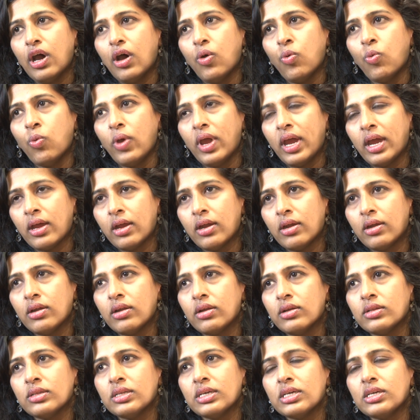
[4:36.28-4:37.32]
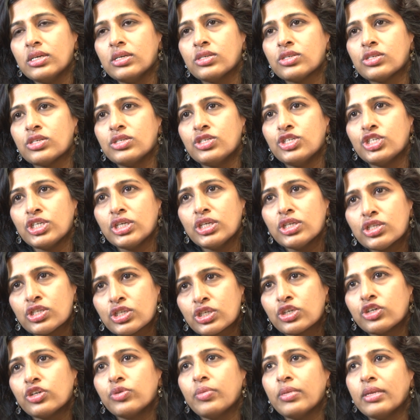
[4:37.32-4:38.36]
where these genes
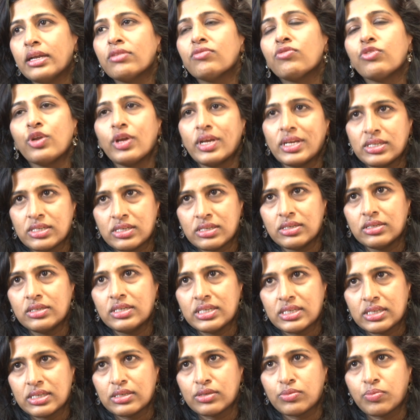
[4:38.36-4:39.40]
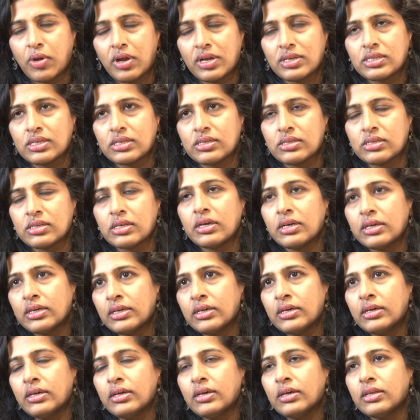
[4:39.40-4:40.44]
could influence the disease process.
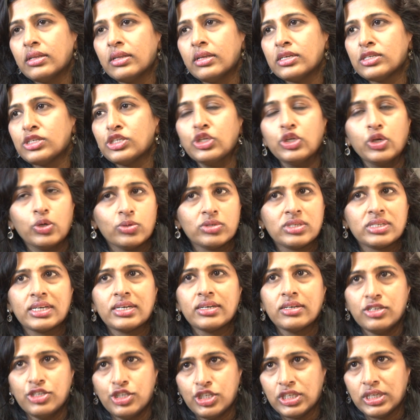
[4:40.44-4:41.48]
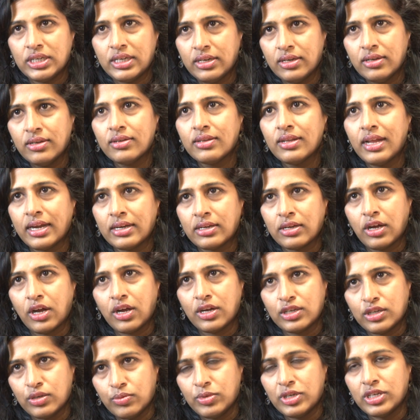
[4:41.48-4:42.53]
There's no single gene that
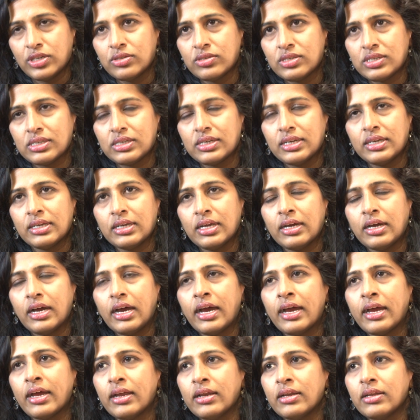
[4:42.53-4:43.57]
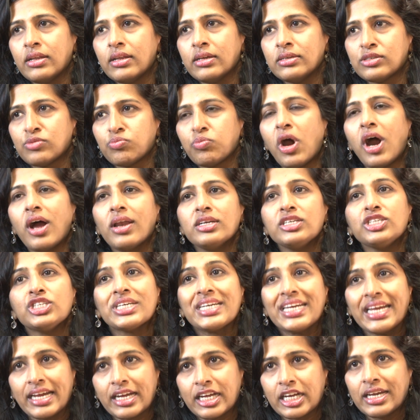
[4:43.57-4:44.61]
contributes, and its
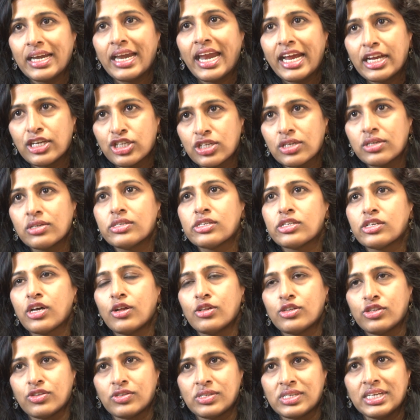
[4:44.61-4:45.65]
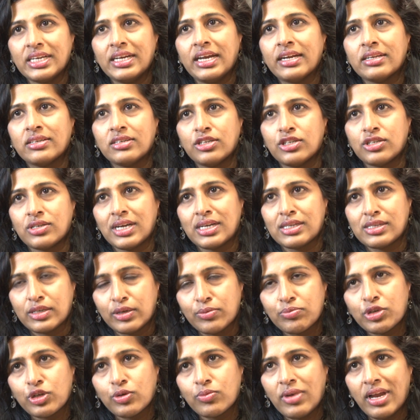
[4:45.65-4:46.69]
polygenic nature is also seen at the
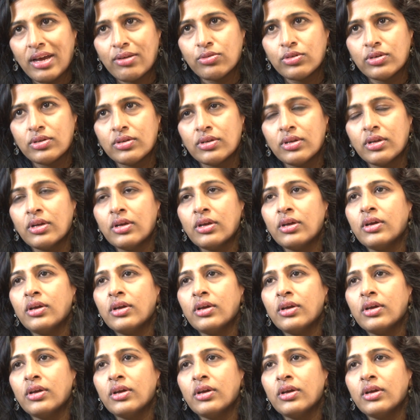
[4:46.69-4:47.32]
transcriptome level,